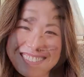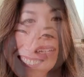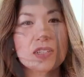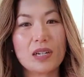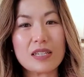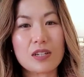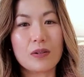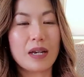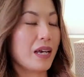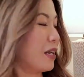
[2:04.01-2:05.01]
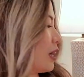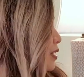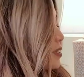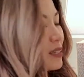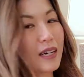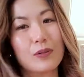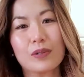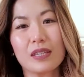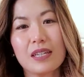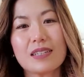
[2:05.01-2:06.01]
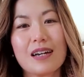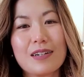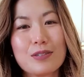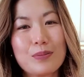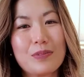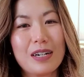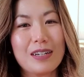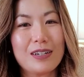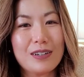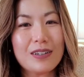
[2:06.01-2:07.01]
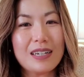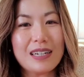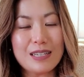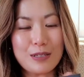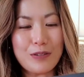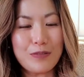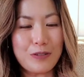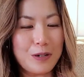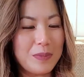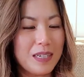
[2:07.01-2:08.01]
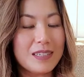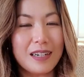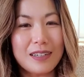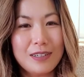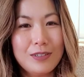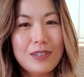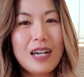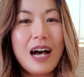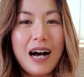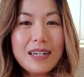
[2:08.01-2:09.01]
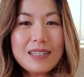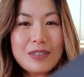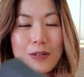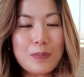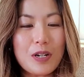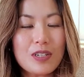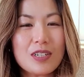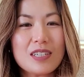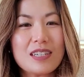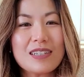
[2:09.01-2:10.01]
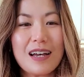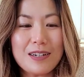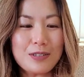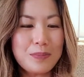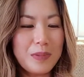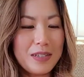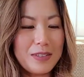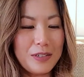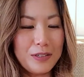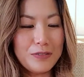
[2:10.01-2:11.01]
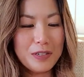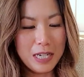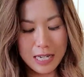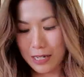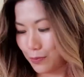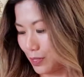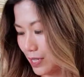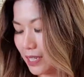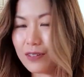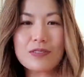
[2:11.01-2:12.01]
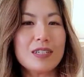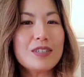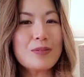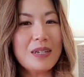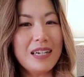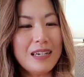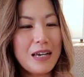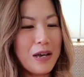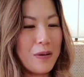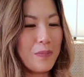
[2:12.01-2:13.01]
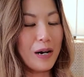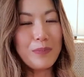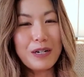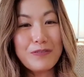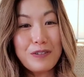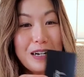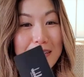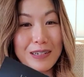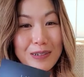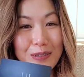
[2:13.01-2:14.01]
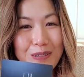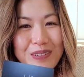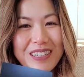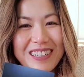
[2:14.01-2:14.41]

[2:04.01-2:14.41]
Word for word: So let's go ahead and start with this item right here it is from Dunhill. I did not purchase this item myself. It was gifted to me by my father-in-law.